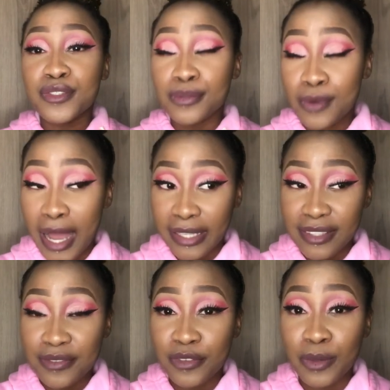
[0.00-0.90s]

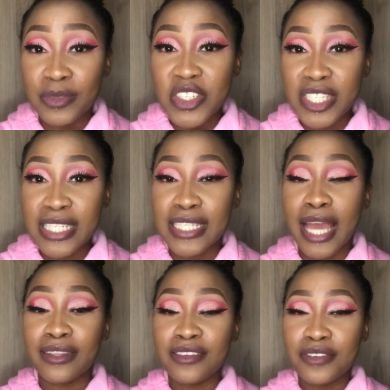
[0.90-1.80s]
twice from Shein,
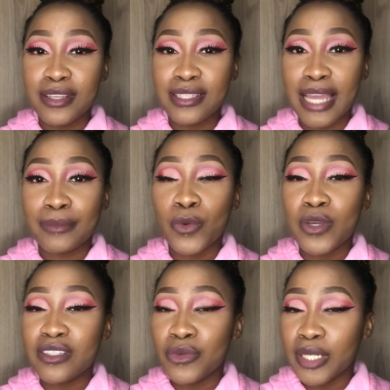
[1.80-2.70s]
and the first time
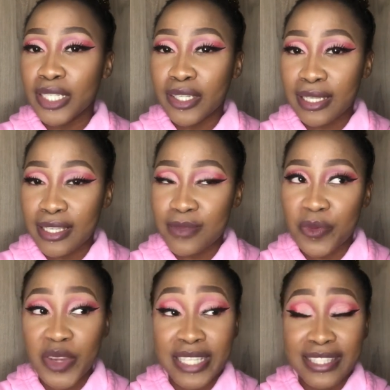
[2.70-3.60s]
was a really good
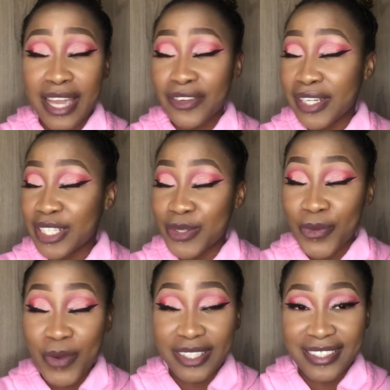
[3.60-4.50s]
experience. I really
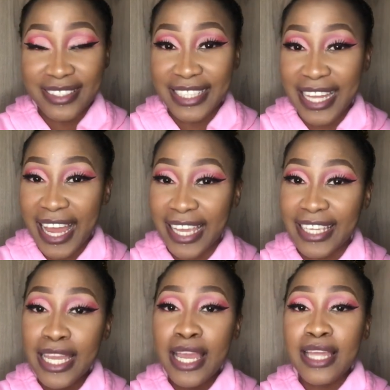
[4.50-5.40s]
don't want to
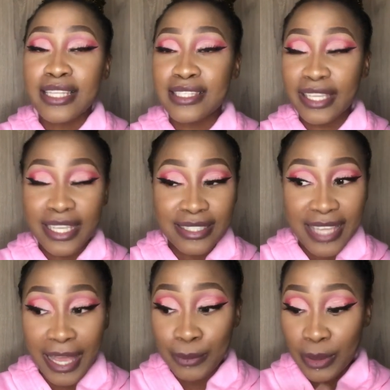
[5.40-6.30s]
lie. The second
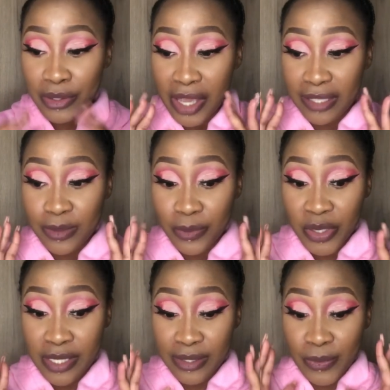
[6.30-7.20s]
time the
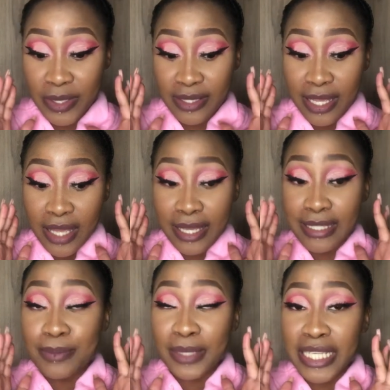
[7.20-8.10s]
experience was
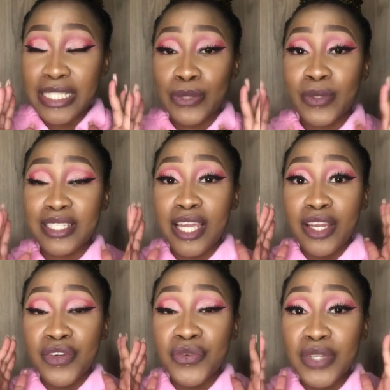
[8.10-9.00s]
experience was
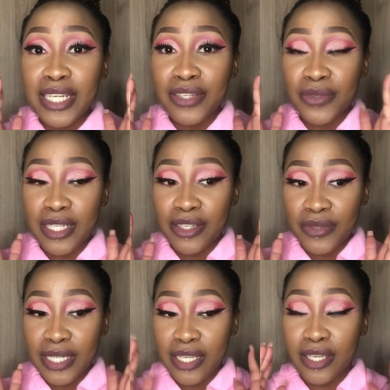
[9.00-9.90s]
really really
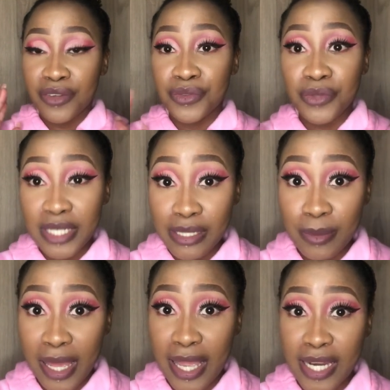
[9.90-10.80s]
really really
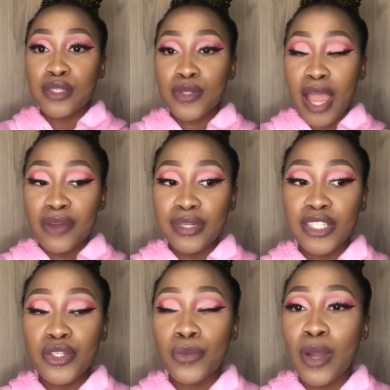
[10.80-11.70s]
bad. So I
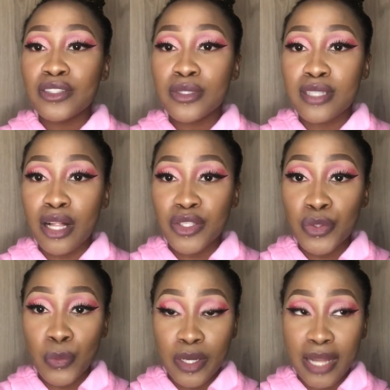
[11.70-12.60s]
really don't want to tell you what